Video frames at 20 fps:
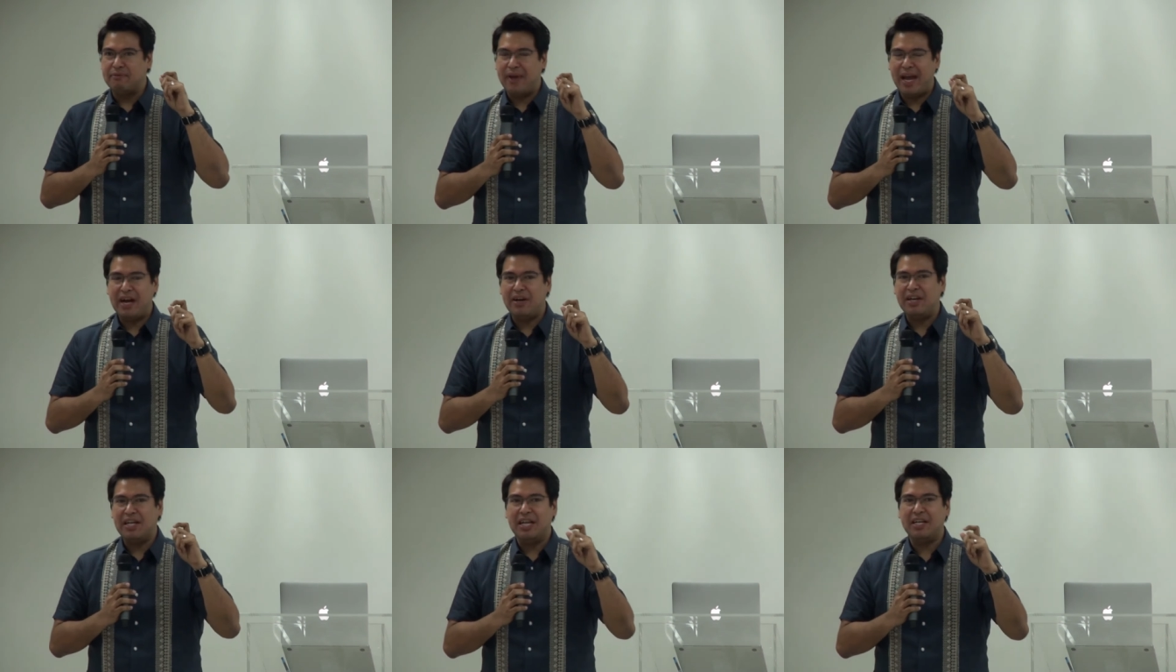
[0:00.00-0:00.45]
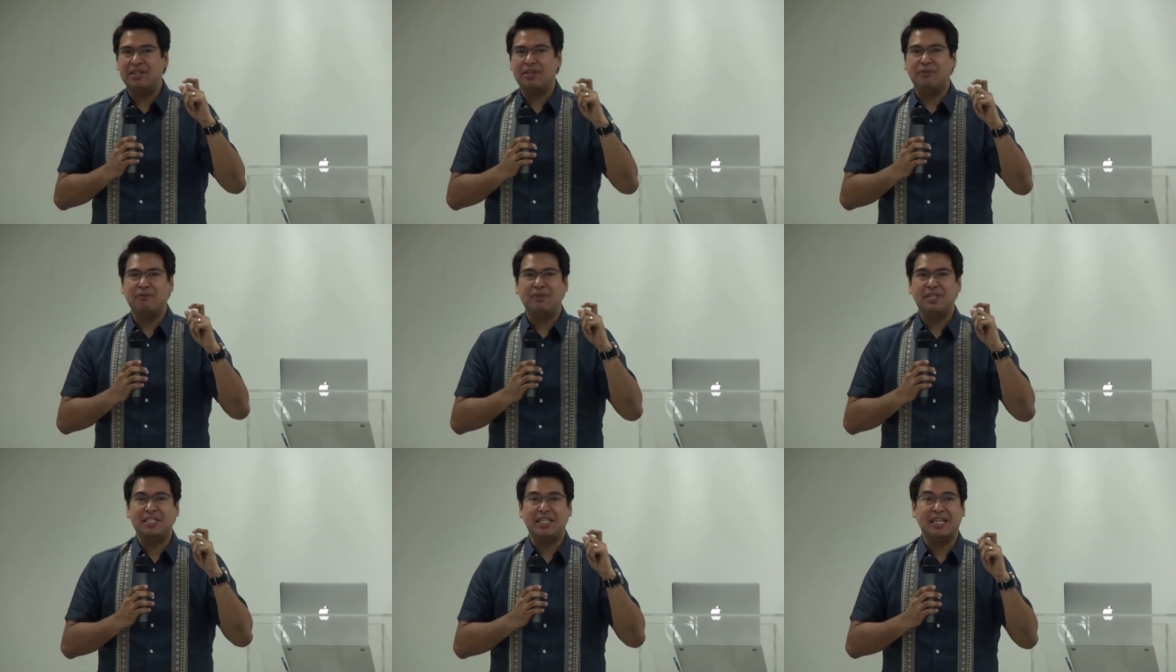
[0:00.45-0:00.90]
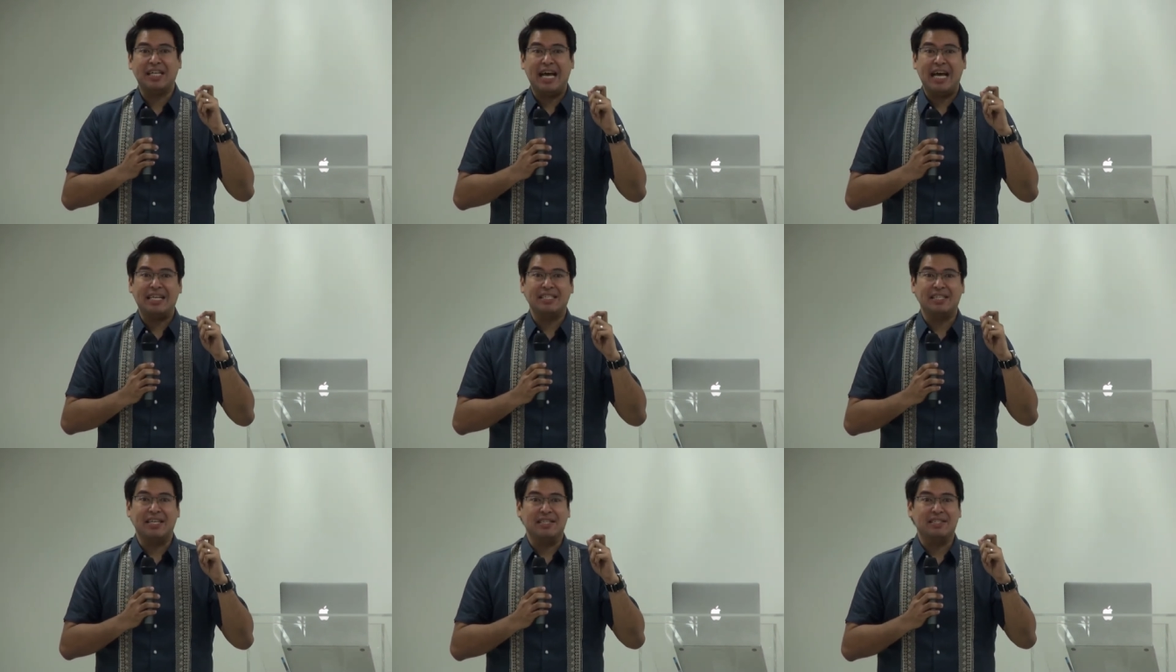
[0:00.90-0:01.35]
very little physical
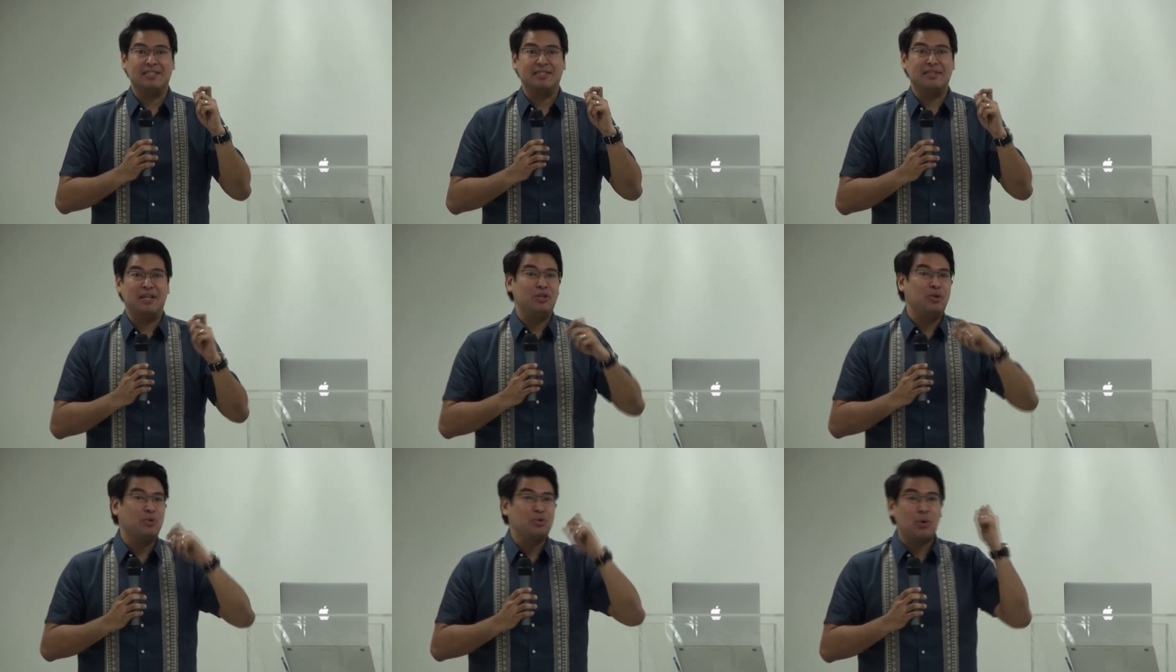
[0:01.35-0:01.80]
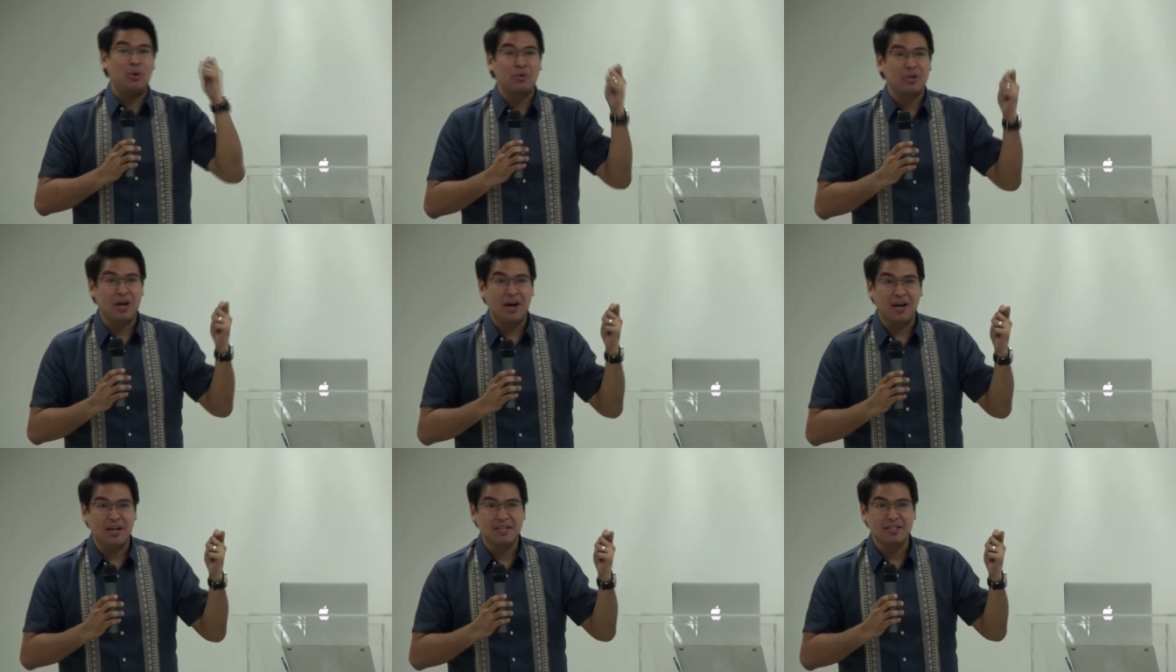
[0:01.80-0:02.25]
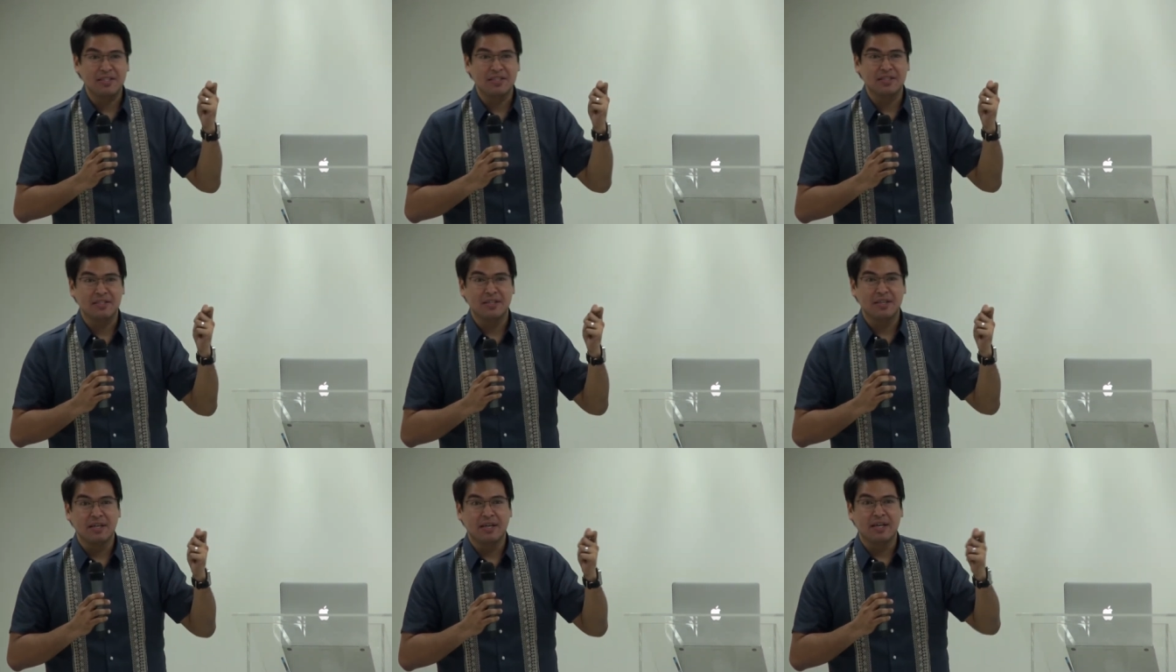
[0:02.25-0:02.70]
assets. They don't own cars.